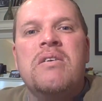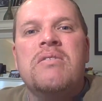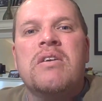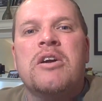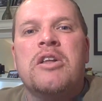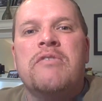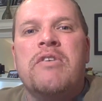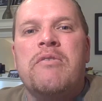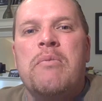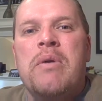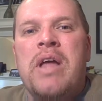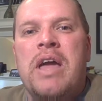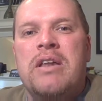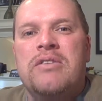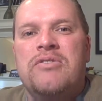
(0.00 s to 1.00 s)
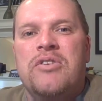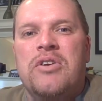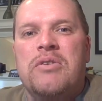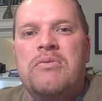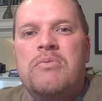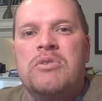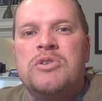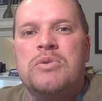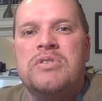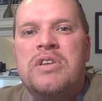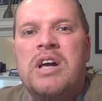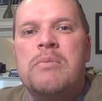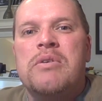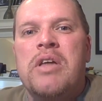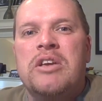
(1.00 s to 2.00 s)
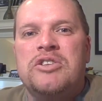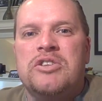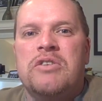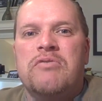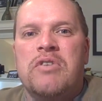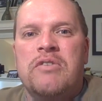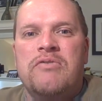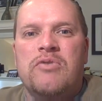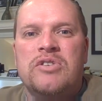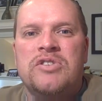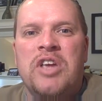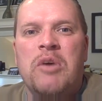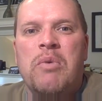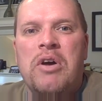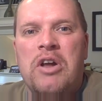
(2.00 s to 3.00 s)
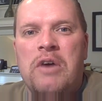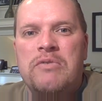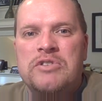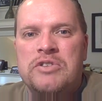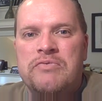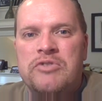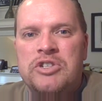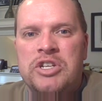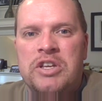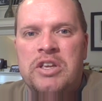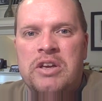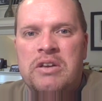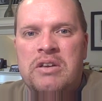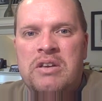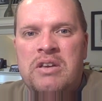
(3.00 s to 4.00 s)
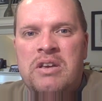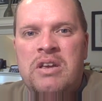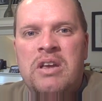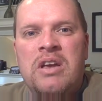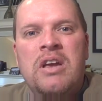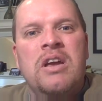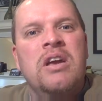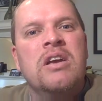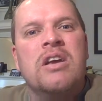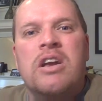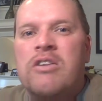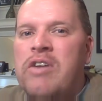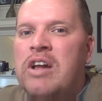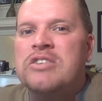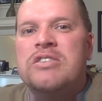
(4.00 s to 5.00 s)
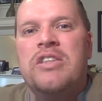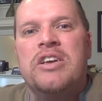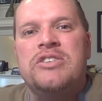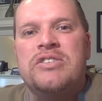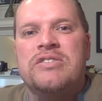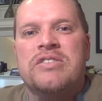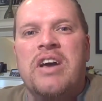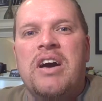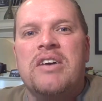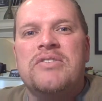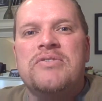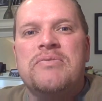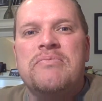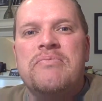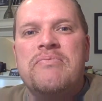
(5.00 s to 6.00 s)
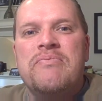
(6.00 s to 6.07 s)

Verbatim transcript: that could have ever been handed to you, which was a nomination to run for statewide office in Virginia. Congratulations, guys.